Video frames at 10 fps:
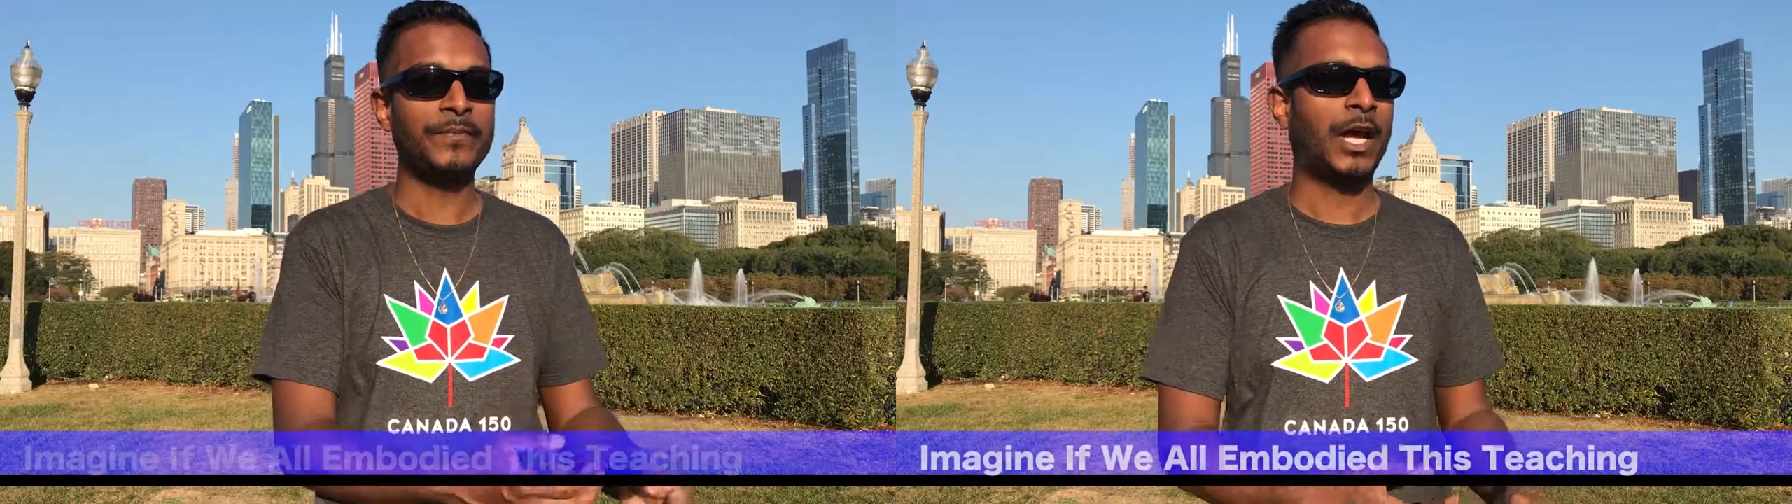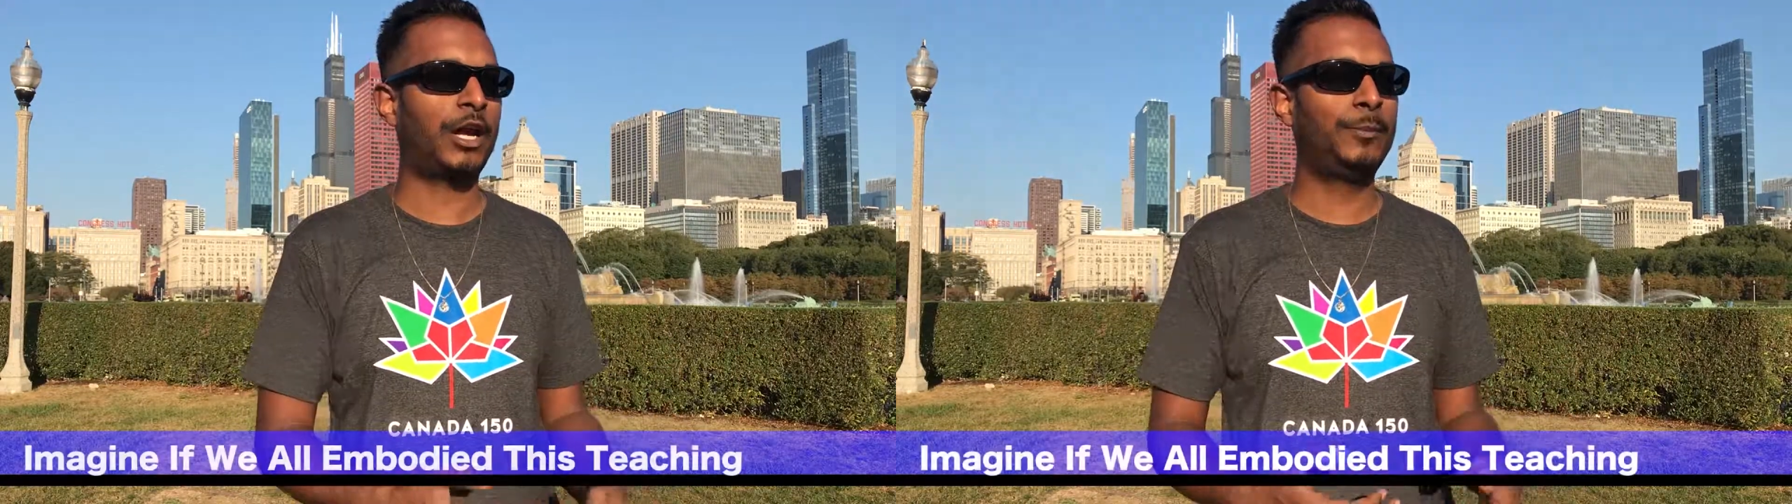
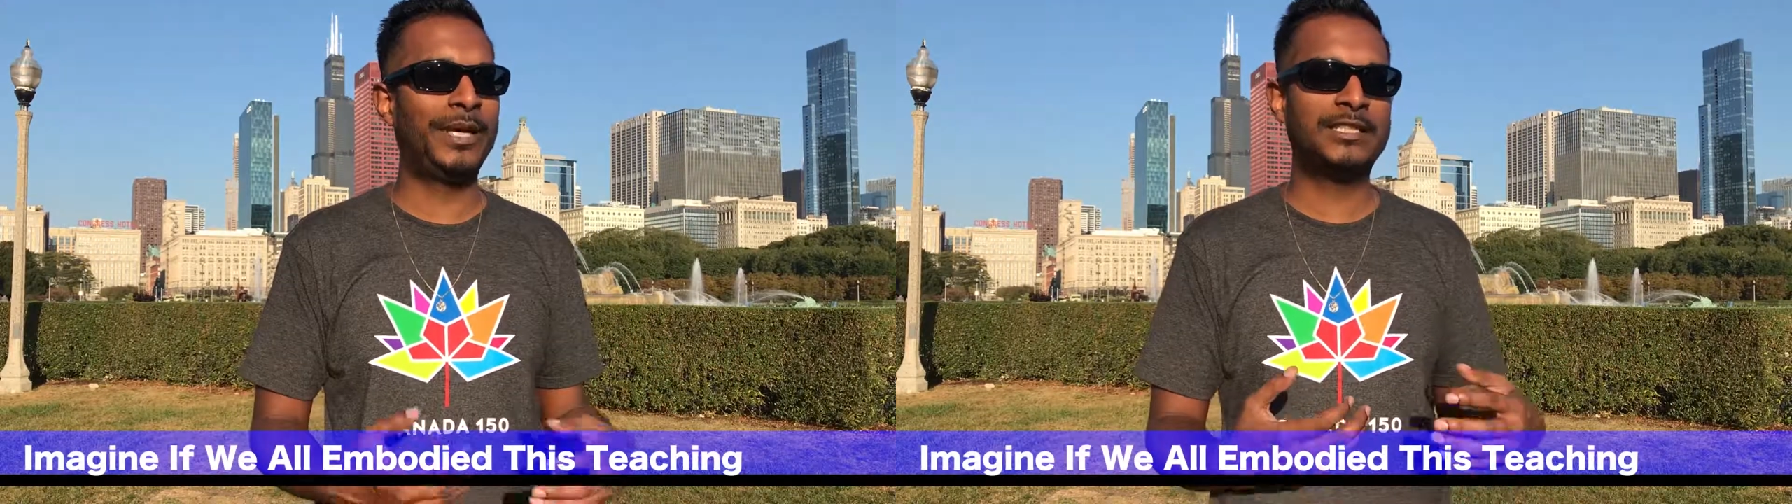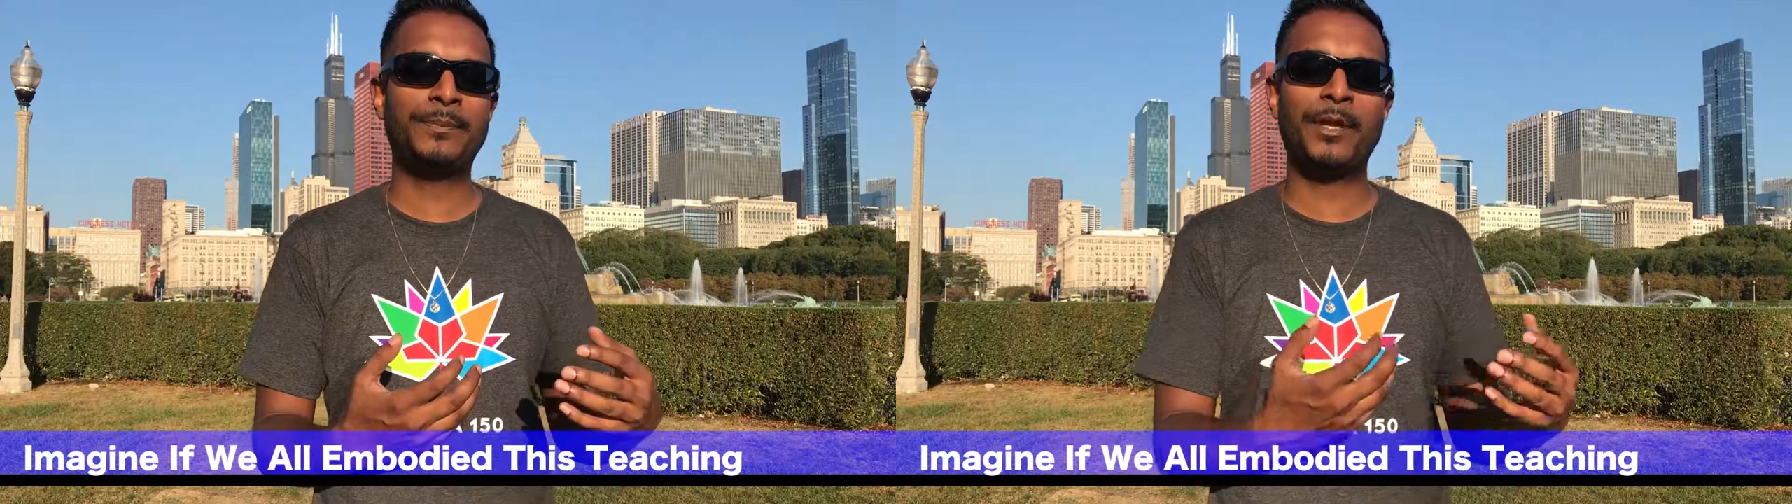Are you being
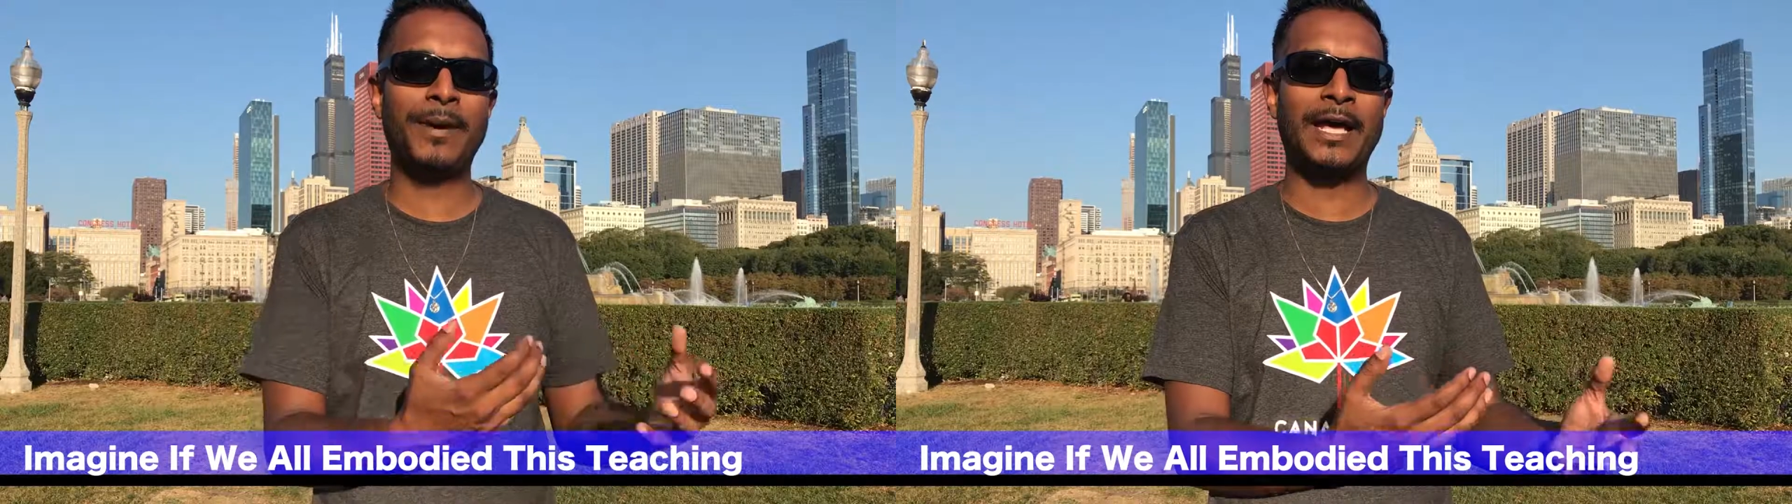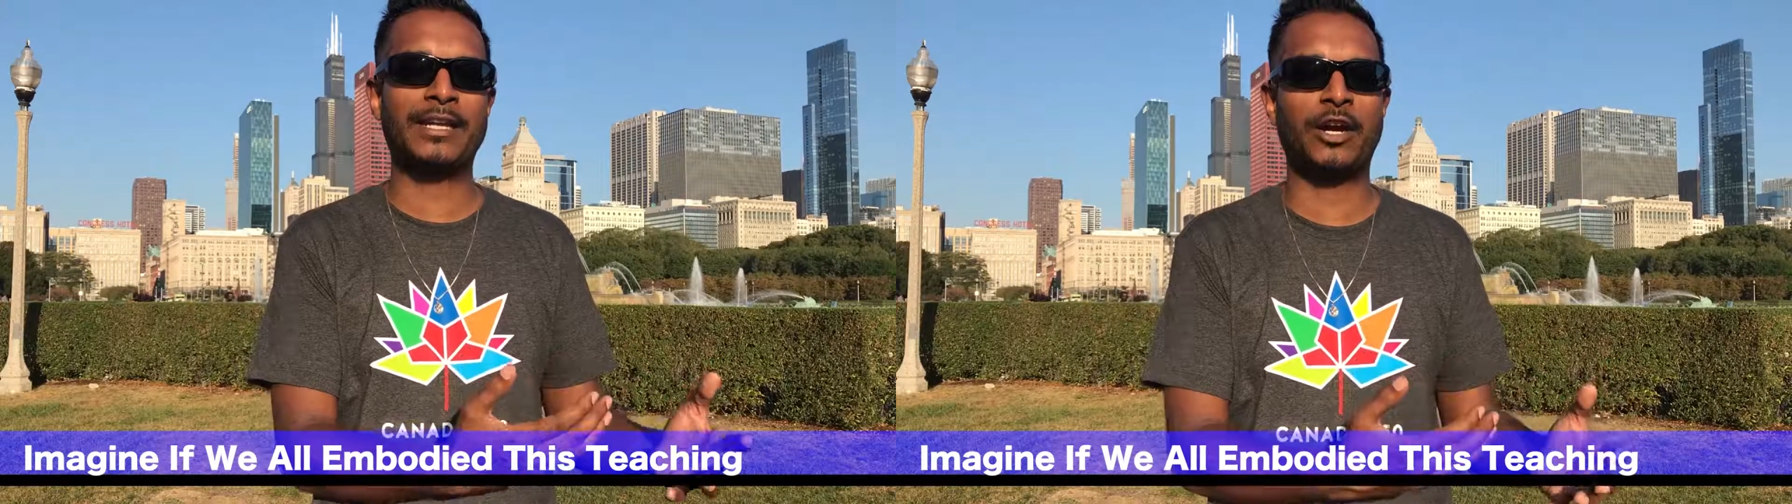
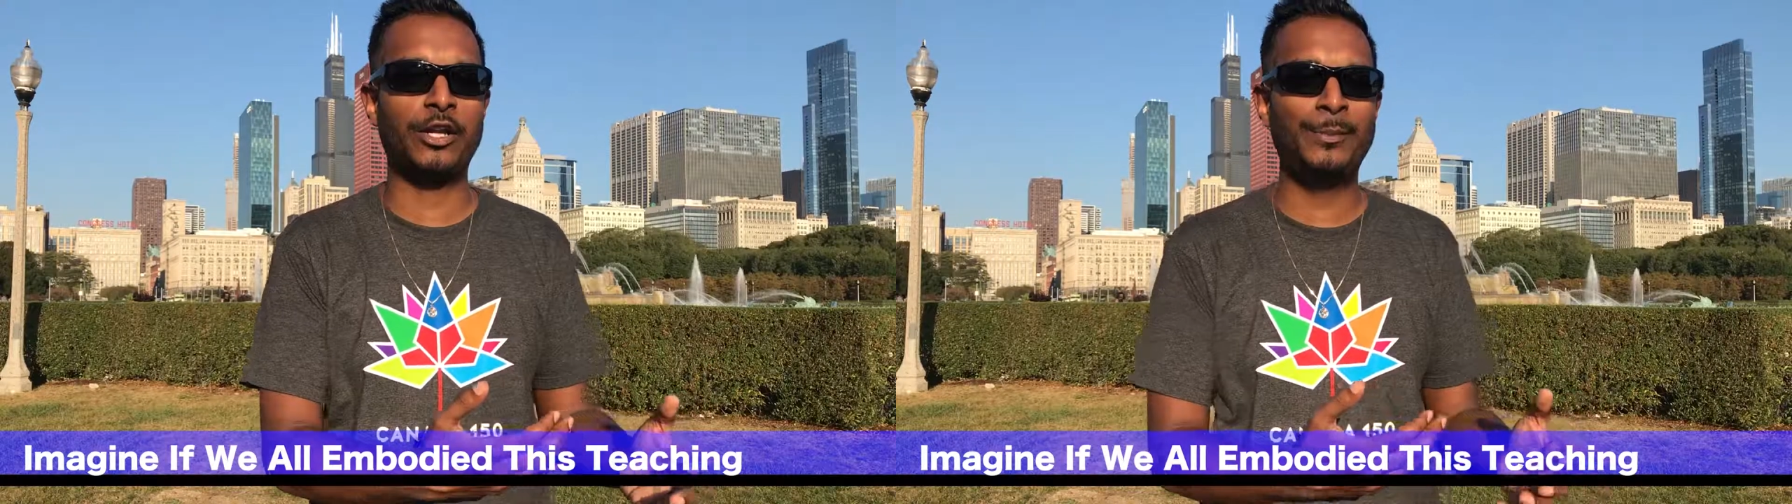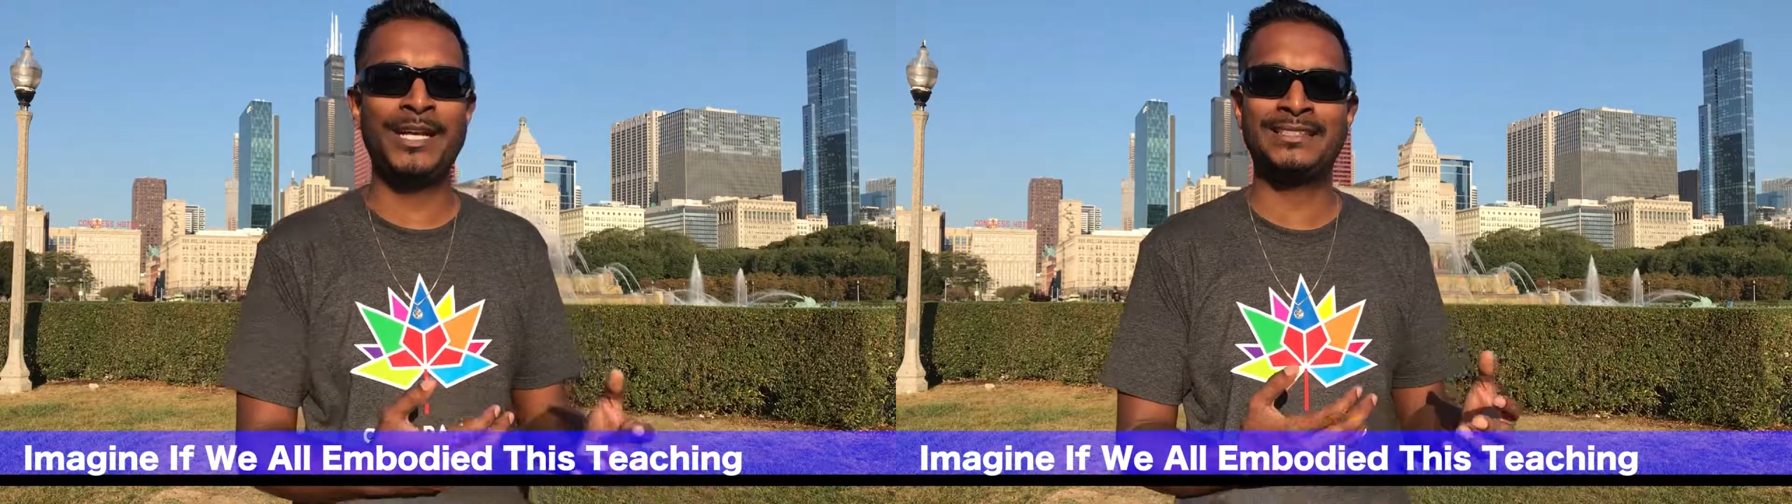diplomatic? Are you
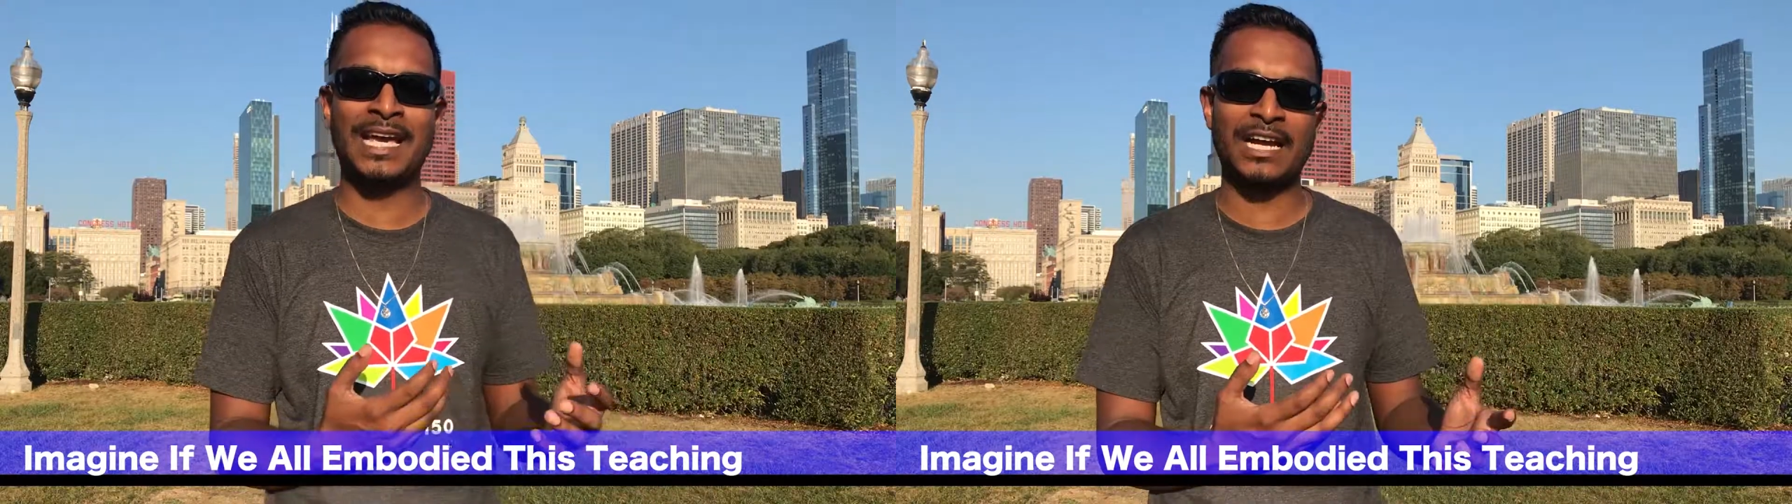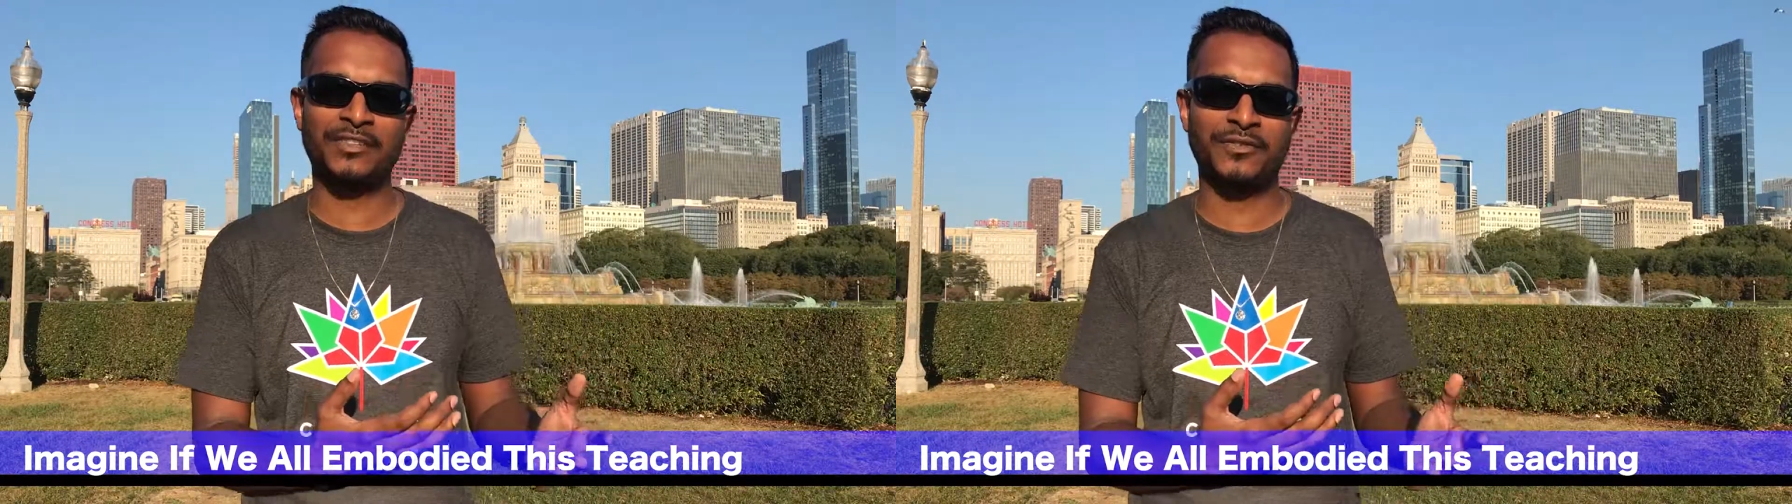being
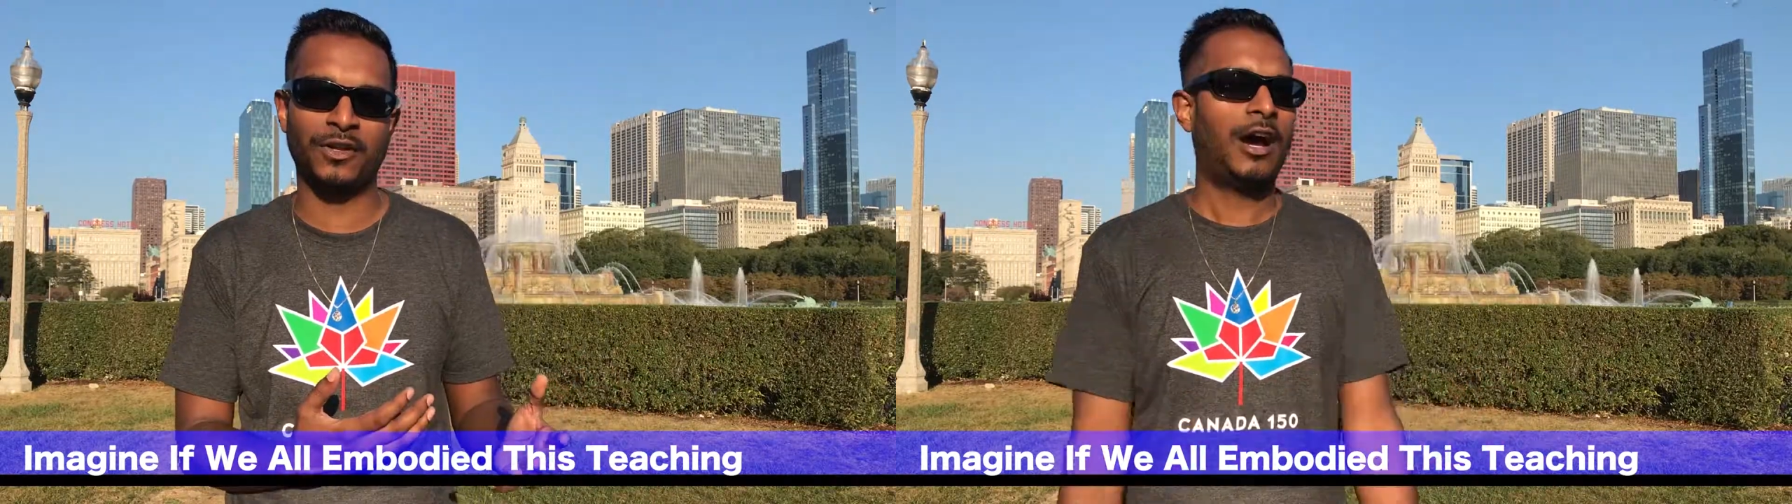tactful?